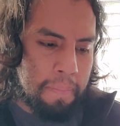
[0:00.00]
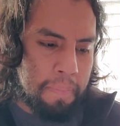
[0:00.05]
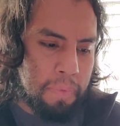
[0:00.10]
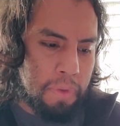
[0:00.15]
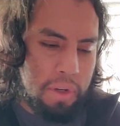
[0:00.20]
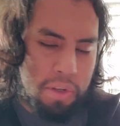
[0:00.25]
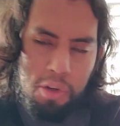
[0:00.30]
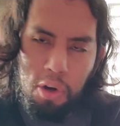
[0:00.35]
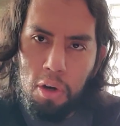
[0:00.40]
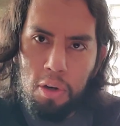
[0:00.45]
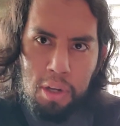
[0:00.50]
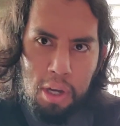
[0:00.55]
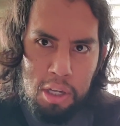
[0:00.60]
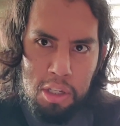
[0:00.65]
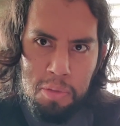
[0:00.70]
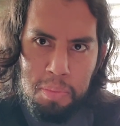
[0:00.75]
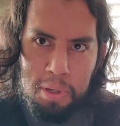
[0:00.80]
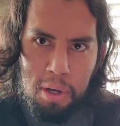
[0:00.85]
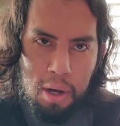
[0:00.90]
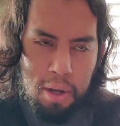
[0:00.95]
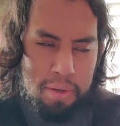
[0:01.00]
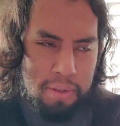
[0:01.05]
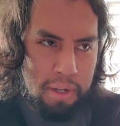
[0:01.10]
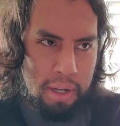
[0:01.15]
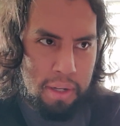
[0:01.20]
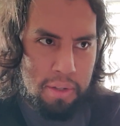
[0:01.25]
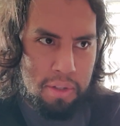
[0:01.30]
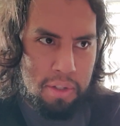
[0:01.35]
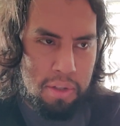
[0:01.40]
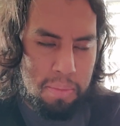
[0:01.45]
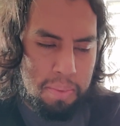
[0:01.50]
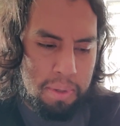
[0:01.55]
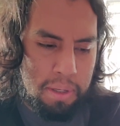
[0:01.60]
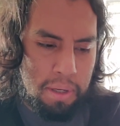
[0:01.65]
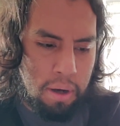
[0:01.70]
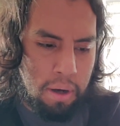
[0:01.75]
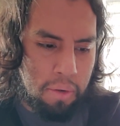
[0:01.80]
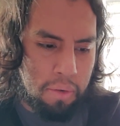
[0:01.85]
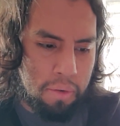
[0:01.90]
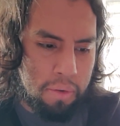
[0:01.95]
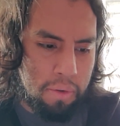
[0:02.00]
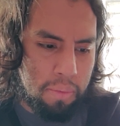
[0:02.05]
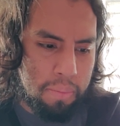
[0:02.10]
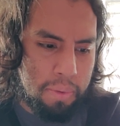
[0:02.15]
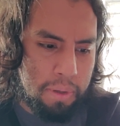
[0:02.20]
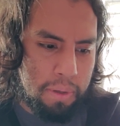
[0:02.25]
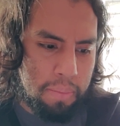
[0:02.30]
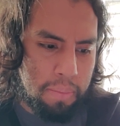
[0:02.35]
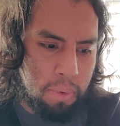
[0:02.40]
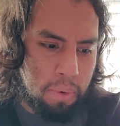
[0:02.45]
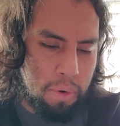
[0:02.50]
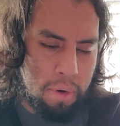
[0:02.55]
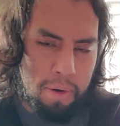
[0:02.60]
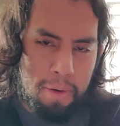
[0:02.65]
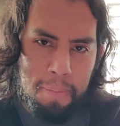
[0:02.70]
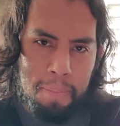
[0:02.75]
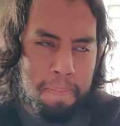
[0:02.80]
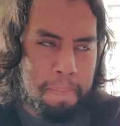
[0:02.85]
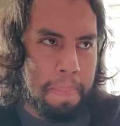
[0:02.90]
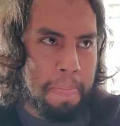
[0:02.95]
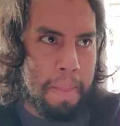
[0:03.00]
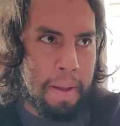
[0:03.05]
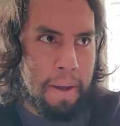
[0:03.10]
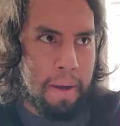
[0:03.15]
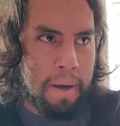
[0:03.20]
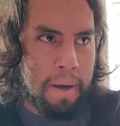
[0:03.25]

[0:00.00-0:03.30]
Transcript: The Dark Espeon tends to be a little bit more, a